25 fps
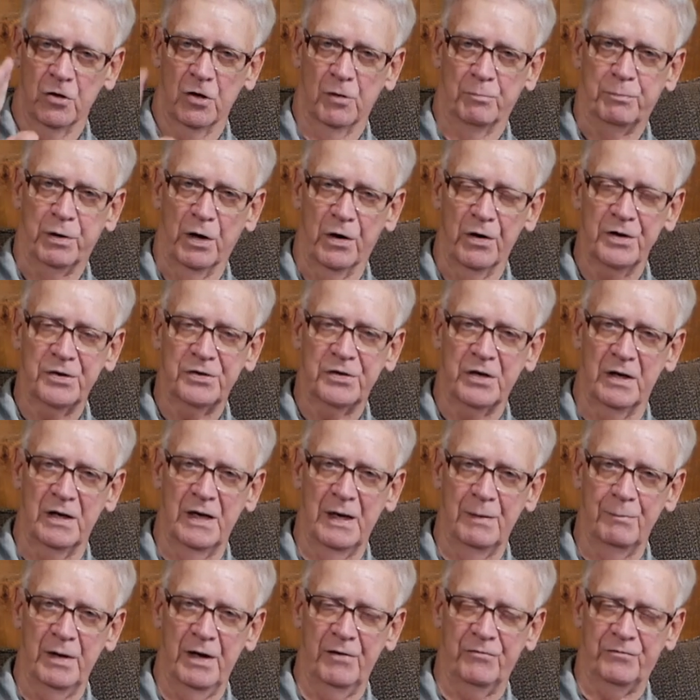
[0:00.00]
a
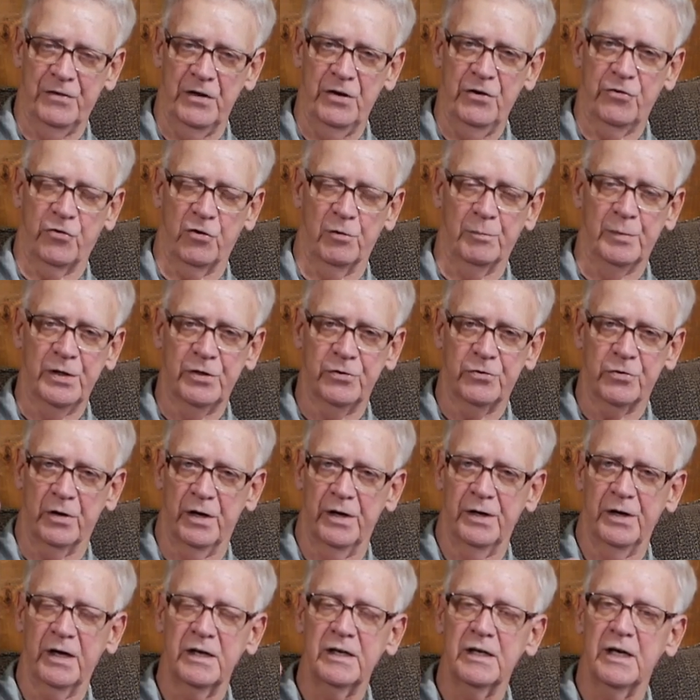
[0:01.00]
part-time fisherman
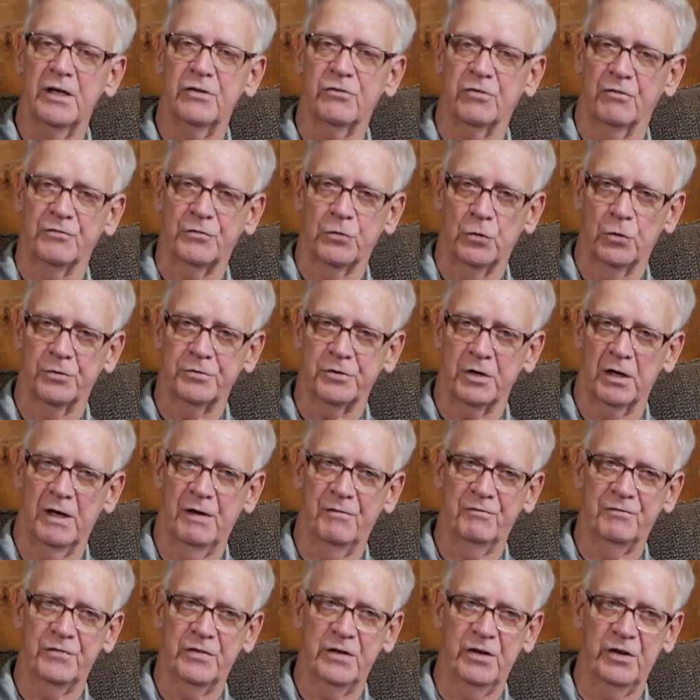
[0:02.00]
trying to catch a
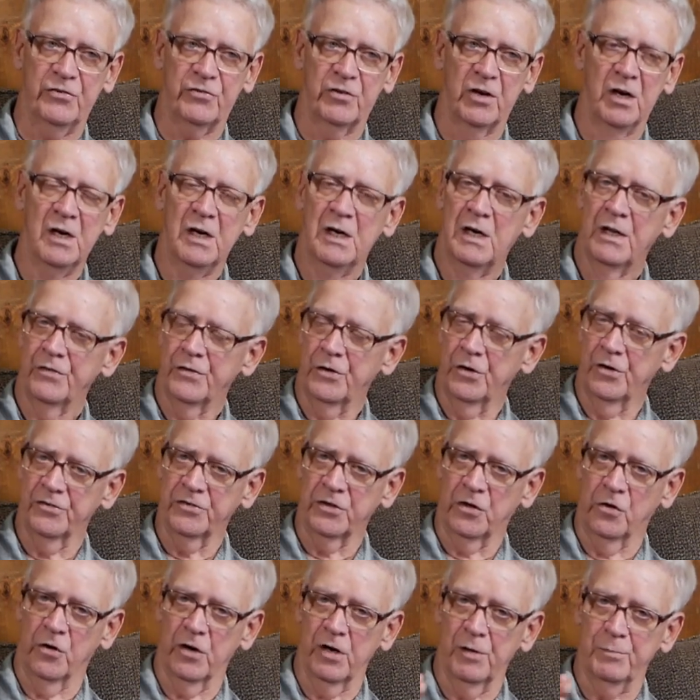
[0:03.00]
full-time fish. There's
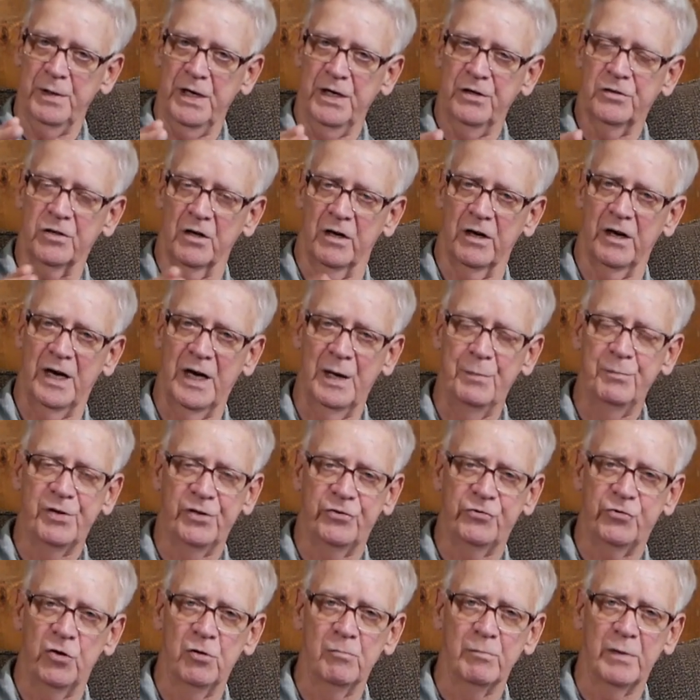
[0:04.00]
going to be times
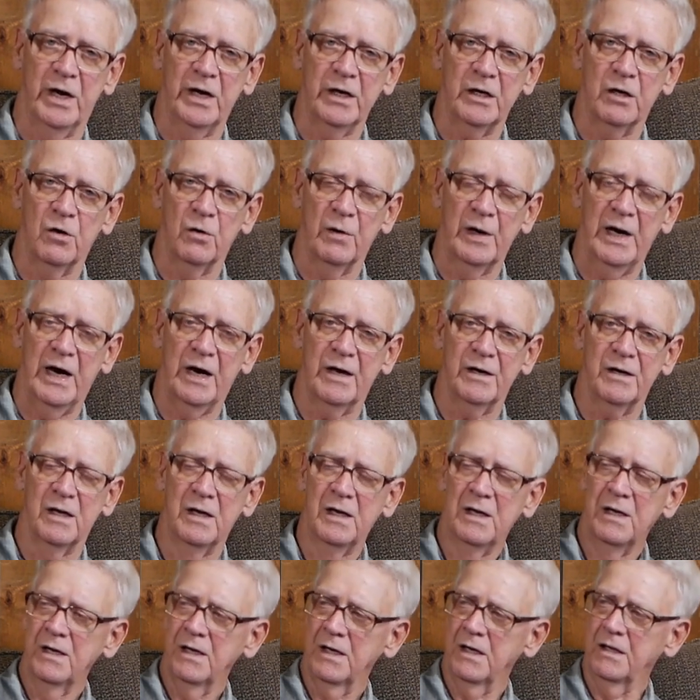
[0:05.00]
that you might go out
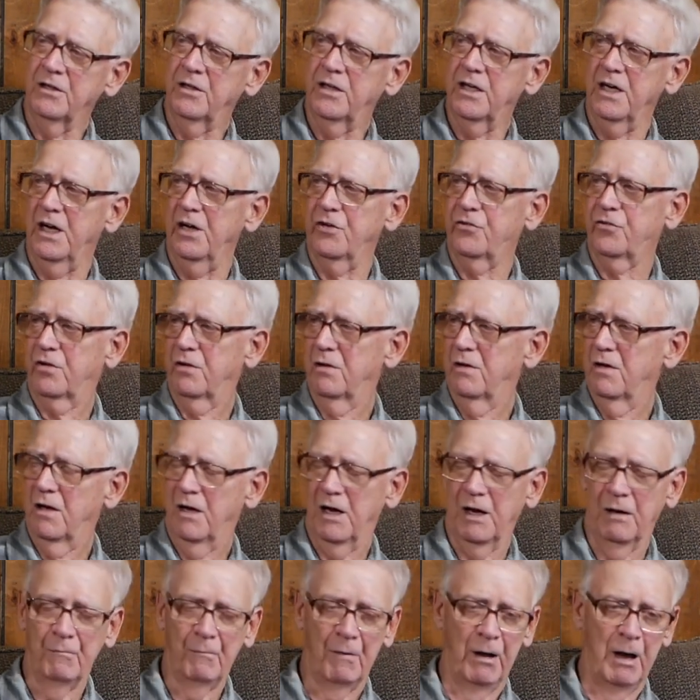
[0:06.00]
and catch
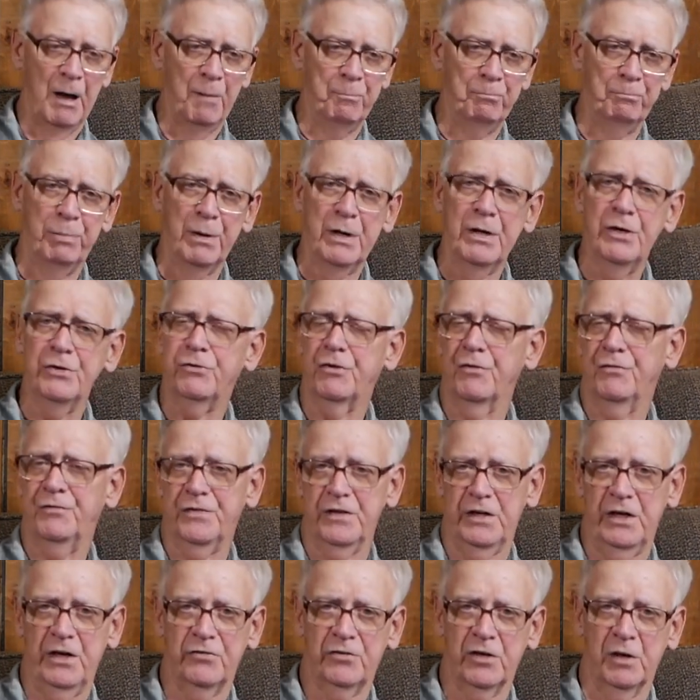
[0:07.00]
a bunch of
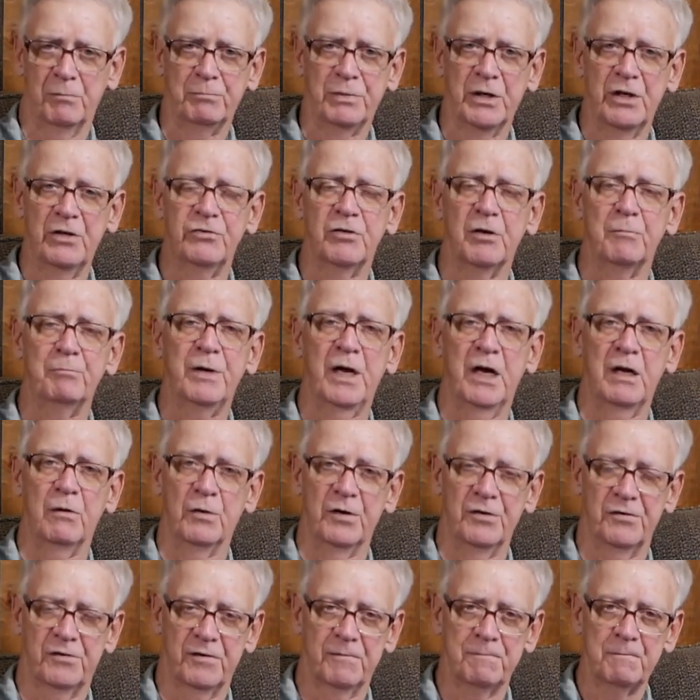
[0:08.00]
fish, a bunch of big
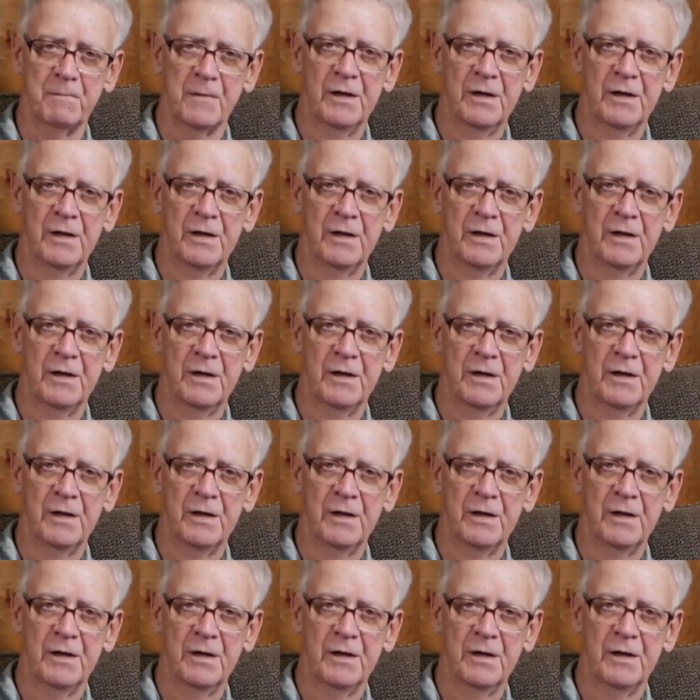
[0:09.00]
ones.